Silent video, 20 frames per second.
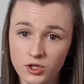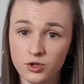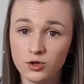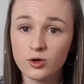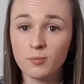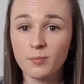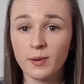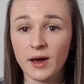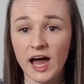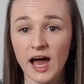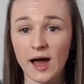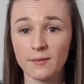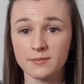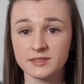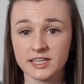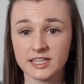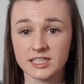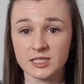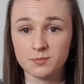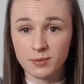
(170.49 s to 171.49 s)
You can perhaps
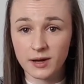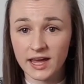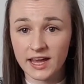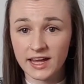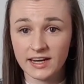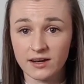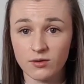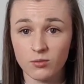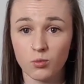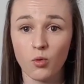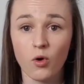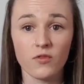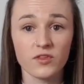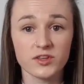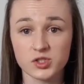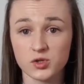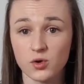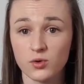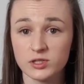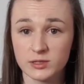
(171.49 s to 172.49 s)
explain what the
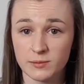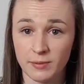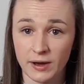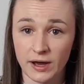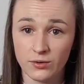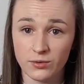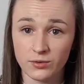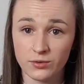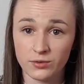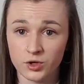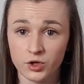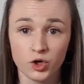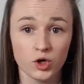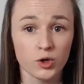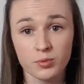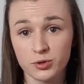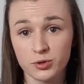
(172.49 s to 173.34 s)
song's about, who